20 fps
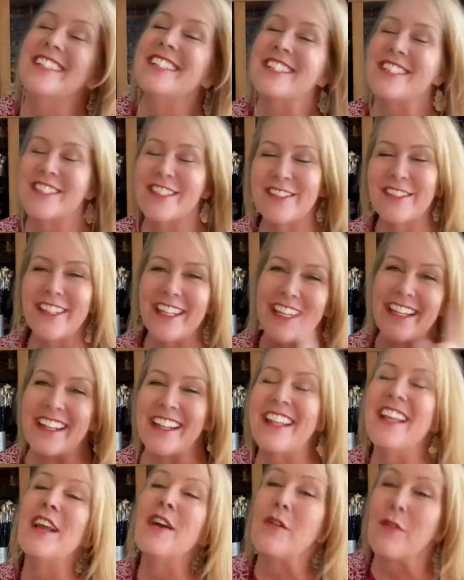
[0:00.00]
So again,
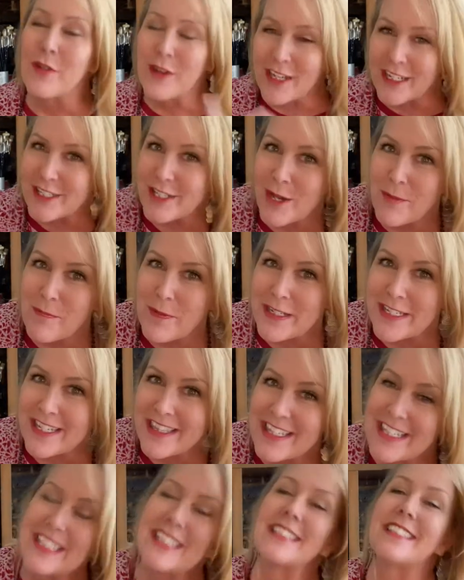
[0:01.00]
we're gonna jump into
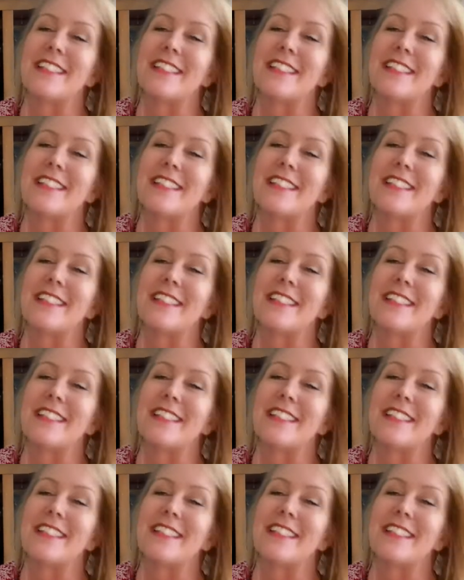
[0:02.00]
this.